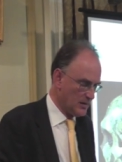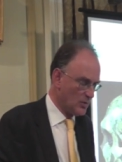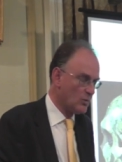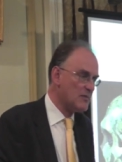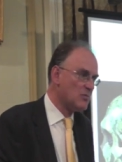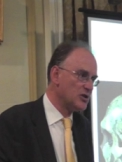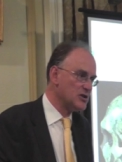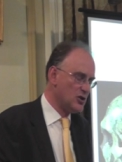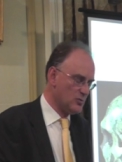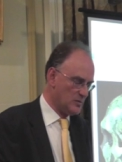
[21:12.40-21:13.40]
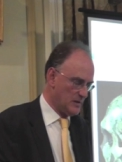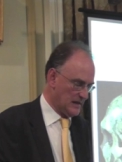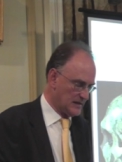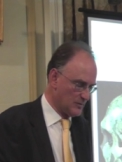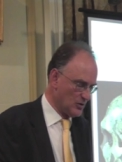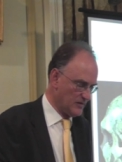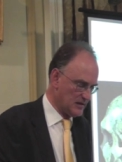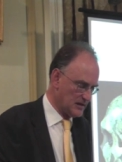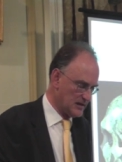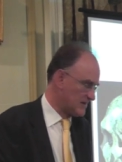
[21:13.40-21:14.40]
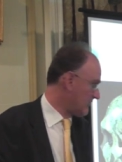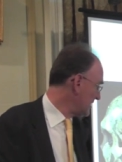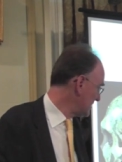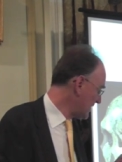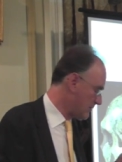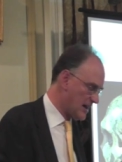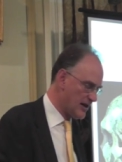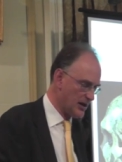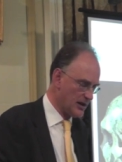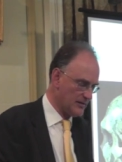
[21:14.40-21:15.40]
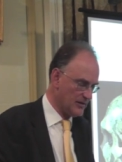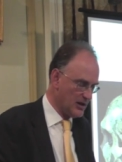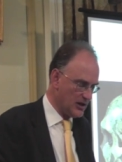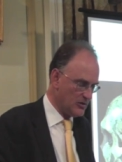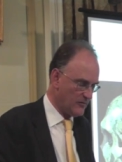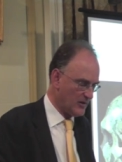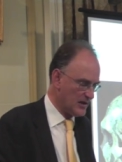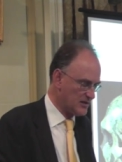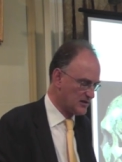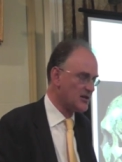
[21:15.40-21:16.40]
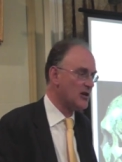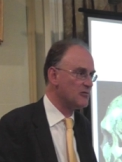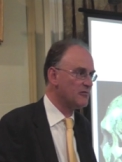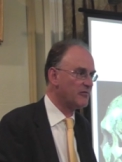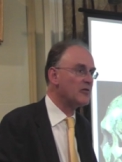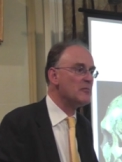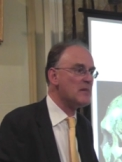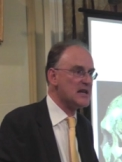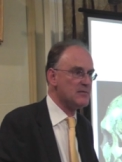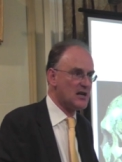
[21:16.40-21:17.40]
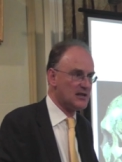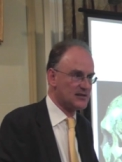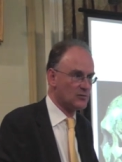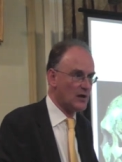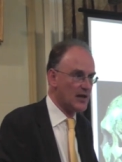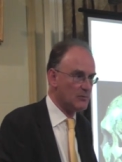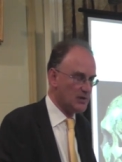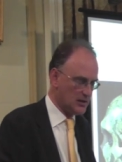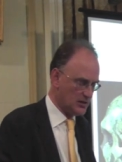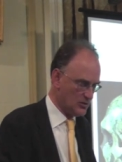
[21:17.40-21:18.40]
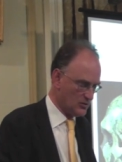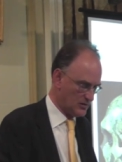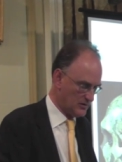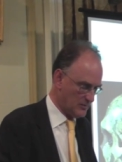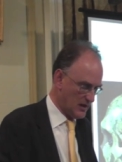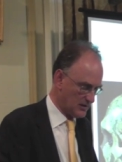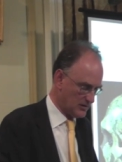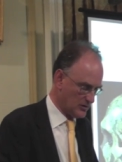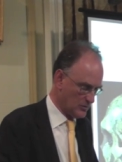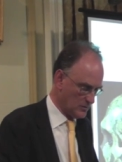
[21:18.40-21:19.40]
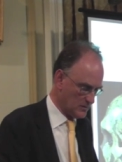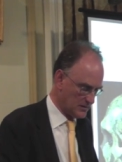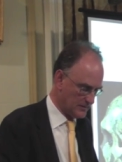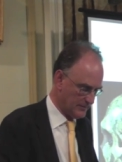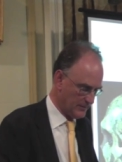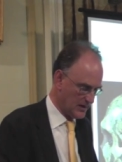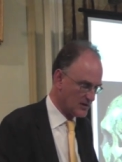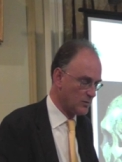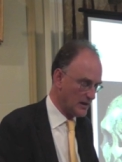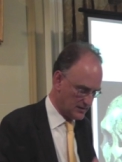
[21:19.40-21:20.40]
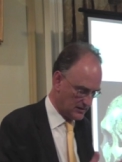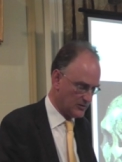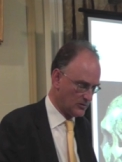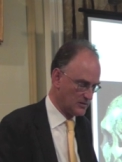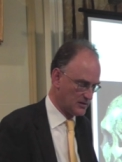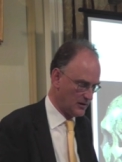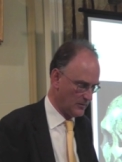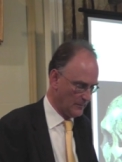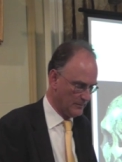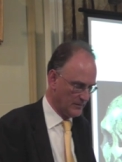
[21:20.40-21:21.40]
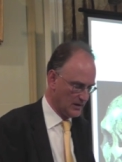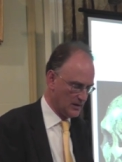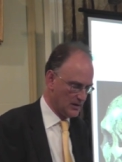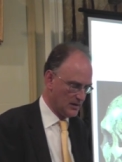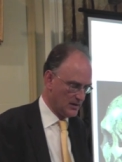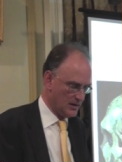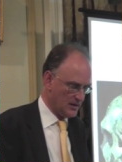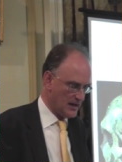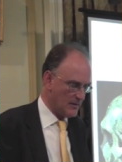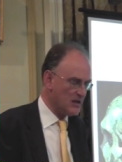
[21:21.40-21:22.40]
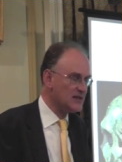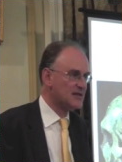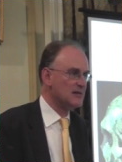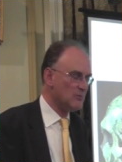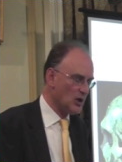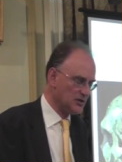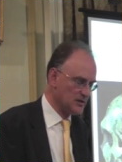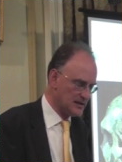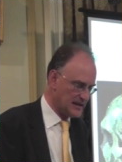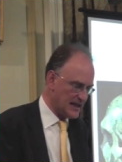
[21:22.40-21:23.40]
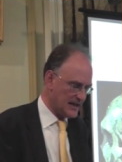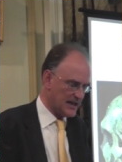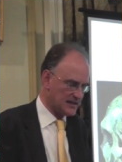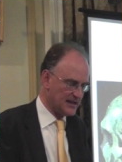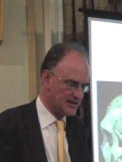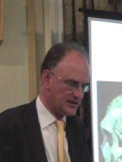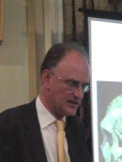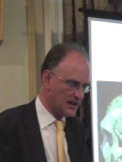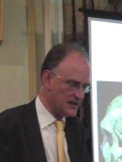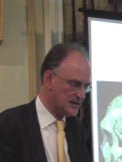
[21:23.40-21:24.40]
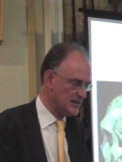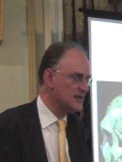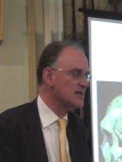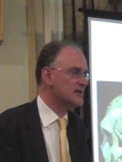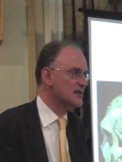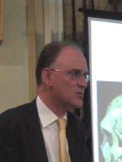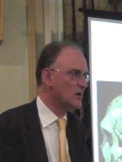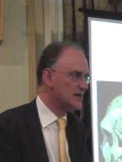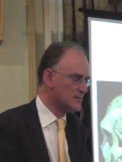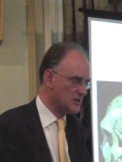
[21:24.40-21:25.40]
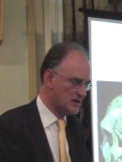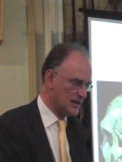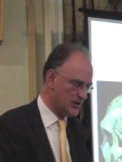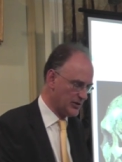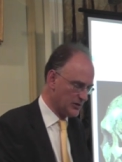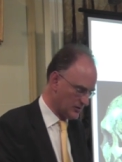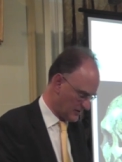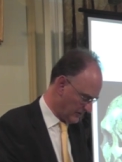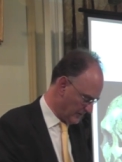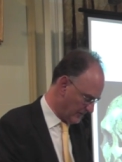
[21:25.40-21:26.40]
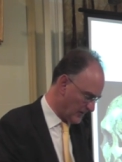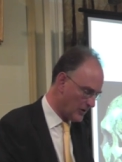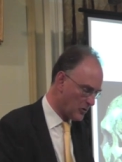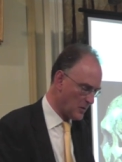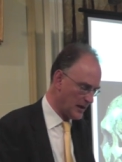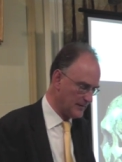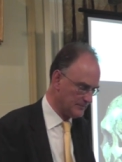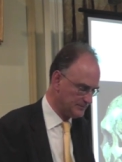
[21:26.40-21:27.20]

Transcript: But when modern human beings move into this very same area, you find stone from many miles away being used to make the tools, as well as local stone. That means that moderns had access to ideas as well as materials from far away.